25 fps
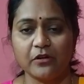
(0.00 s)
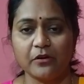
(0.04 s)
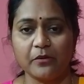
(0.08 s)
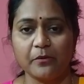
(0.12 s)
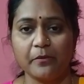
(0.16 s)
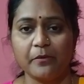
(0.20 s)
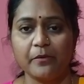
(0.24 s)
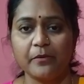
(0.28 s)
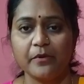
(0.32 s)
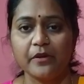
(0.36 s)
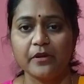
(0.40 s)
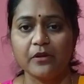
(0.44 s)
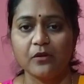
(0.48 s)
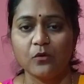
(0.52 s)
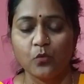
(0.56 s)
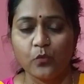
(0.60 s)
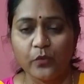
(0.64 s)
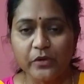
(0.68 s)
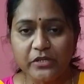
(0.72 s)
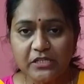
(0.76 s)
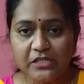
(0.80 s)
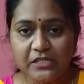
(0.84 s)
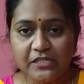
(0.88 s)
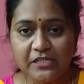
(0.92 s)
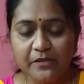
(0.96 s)
you.
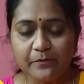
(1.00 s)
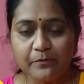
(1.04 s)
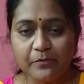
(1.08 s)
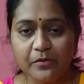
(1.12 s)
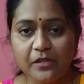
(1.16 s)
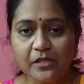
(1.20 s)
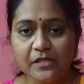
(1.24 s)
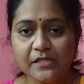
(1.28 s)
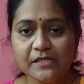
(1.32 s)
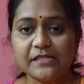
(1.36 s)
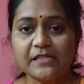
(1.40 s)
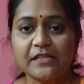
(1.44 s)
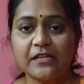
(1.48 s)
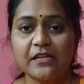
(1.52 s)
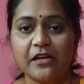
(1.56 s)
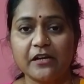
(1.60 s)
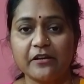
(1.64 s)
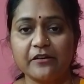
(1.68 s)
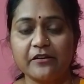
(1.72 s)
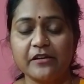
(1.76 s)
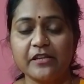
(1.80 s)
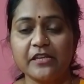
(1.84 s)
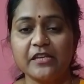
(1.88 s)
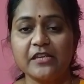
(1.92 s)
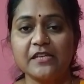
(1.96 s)
Vegetables,
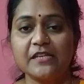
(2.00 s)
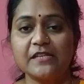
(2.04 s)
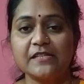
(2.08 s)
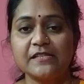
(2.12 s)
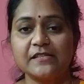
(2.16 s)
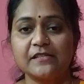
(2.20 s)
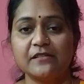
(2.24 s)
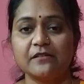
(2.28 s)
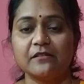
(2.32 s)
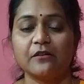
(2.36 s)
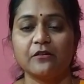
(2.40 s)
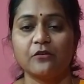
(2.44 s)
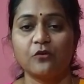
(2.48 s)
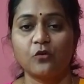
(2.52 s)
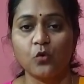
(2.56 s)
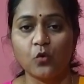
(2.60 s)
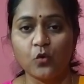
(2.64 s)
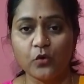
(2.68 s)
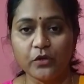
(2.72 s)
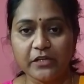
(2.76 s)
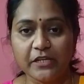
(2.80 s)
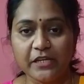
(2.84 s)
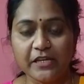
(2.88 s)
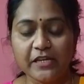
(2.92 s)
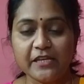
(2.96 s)
curries,
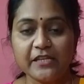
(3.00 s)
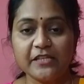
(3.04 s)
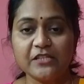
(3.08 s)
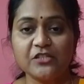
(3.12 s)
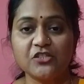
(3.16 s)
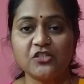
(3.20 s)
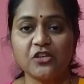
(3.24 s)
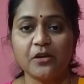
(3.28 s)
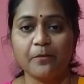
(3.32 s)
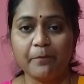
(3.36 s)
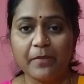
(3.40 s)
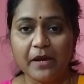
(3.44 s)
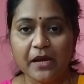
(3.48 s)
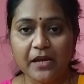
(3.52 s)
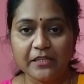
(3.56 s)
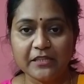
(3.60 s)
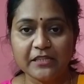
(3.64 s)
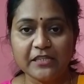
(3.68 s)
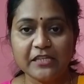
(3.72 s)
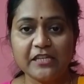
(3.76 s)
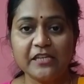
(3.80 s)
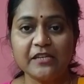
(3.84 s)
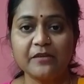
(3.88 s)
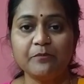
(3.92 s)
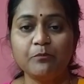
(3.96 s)
roti,
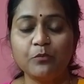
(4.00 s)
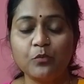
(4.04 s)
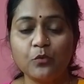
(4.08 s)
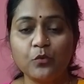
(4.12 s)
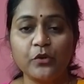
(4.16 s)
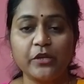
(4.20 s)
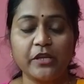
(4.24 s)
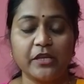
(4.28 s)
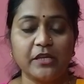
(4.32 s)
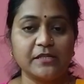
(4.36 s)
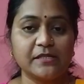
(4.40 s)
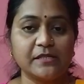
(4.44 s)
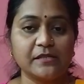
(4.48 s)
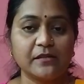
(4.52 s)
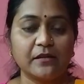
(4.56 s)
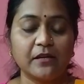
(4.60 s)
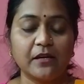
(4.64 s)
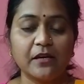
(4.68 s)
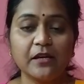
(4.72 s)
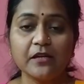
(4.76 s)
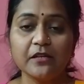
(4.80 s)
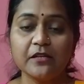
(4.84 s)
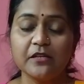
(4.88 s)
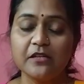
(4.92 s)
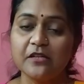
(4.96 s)
chapati, puris.
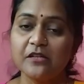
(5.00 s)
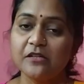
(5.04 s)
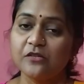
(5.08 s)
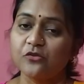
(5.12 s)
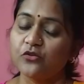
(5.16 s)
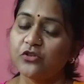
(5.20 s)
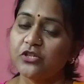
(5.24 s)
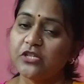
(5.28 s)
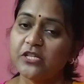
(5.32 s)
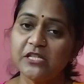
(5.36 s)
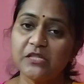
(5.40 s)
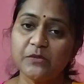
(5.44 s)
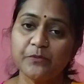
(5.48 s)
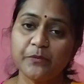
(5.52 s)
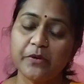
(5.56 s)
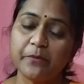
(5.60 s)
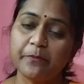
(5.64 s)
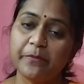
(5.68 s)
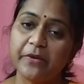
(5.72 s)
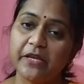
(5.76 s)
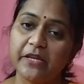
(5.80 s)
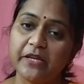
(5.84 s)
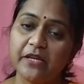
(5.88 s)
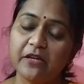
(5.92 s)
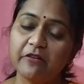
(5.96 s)
So she is
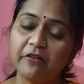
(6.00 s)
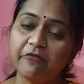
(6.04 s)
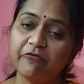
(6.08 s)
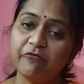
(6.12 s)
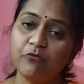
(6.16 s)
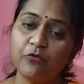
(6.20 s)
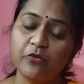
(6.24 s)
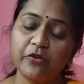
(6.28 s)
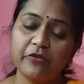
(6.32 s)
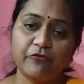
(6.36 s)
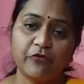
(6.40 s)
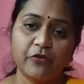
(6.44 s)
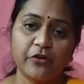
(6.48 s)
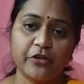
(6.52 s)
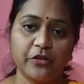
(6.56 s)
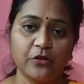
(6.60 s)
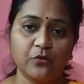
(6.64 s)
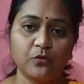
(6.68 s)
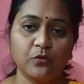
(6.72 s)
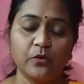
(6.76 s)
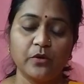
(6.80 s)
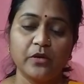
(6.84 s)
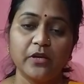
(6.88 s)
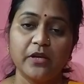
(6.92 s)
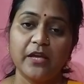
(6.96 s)
preparing a food for
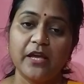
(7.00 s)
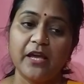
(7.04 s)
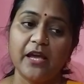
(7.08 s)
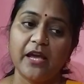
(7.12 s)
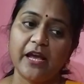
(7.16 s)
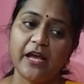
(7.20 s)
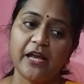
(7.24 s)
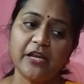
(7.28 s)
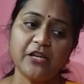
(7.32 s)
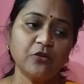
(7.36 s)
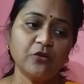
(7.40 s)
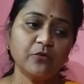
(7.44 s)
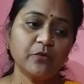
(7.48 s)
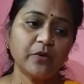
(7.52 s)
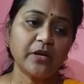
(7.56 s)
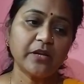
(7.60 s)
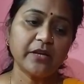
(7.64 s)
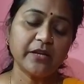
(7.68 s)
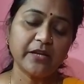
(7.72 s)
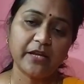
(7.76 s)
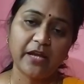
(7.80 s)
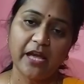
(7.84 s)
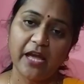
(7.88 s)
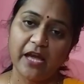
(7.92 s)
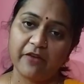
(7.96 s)
you. And you
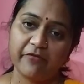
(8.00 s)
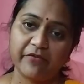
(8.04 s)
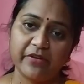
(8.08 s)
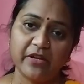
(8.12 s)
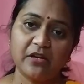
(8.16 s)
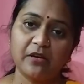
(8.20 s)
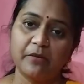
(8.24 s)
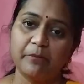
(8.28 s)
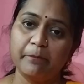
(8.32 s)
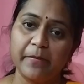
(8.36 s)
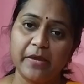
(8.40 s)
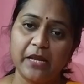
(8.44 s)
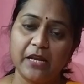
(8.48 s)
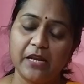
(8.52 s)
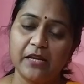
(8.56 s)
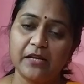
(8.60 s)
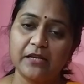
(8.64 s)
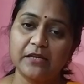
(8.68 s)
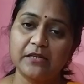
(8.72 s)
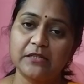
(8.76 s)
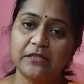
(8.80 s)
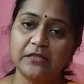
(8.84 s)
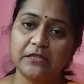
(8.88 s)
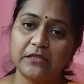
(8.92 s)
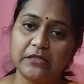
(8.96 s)
are having a
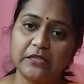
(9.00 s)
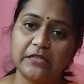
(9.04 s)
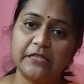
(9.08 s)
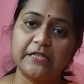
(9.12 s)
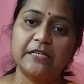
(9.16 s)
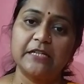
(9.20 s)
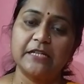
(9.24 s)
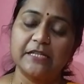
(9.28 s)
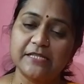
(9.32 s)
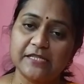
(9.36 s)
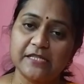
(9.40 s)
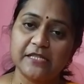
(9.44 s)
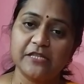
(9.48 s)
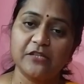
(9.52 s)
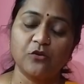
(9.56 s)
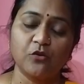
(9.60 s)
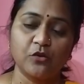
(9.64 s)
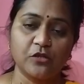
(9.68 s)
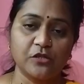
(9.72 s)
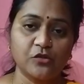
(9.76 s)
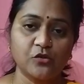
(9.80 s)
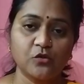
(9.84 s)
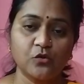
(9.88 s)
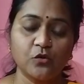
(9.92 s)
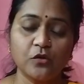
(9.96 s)
milk, curd, lassi
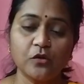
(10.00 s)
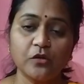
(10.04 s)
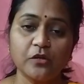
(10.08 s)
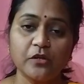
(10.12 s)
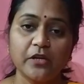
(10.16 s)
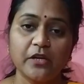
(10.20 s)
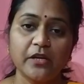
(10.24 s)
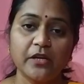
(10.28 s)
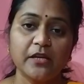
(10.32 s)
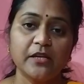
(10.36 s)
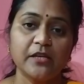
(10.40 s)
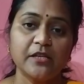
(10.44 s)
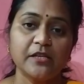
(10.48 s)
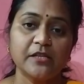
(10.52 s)
also.